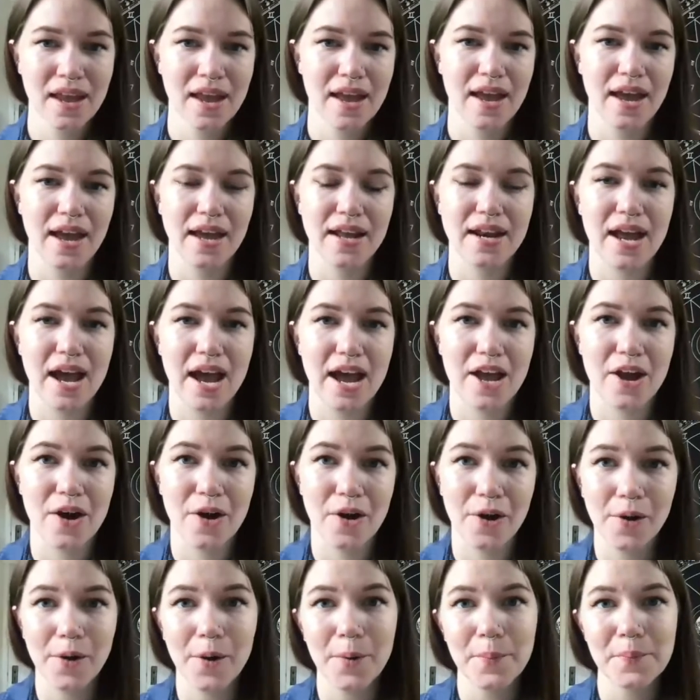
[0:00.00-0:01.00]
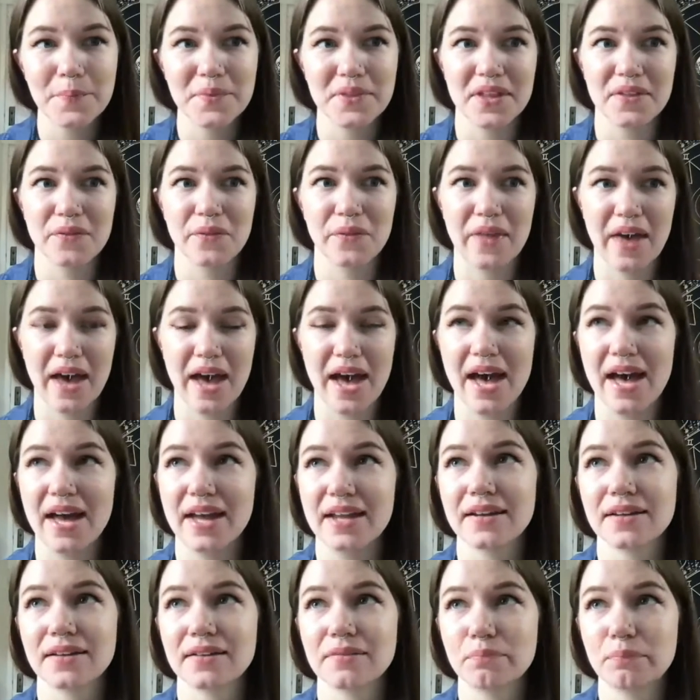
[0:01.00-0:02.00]
And I hope that that
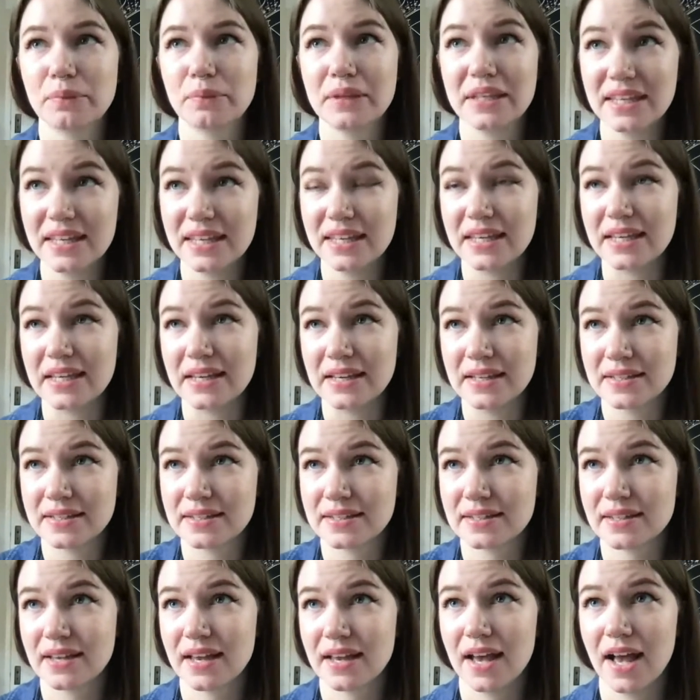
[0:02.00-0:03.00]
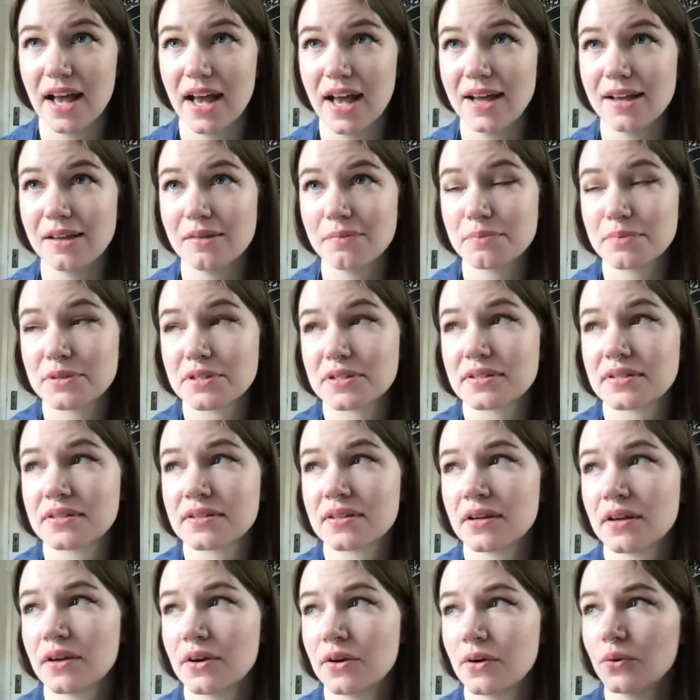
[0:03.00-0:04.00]
piece helps
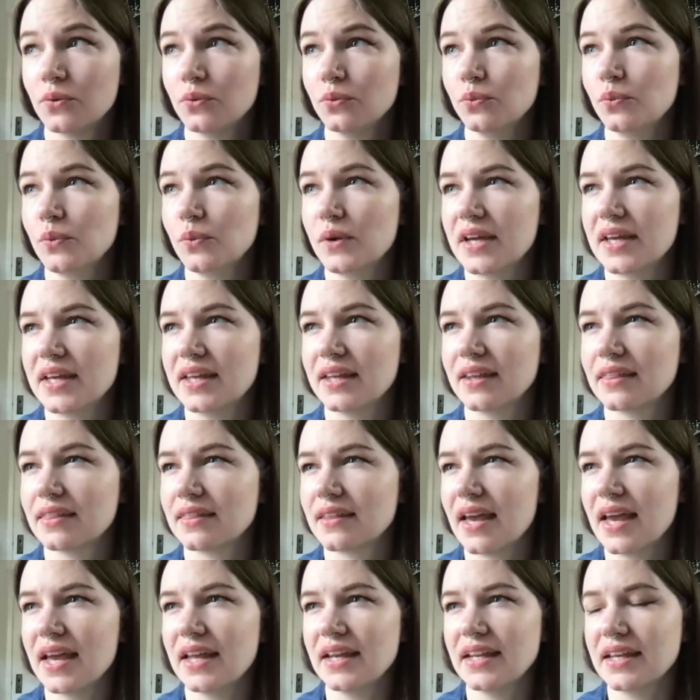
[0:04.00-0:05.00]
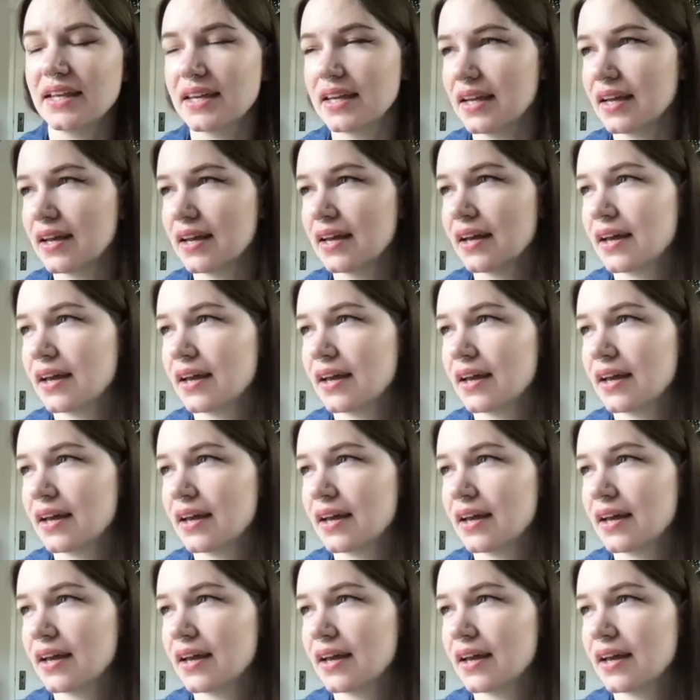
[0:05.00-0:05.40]
with any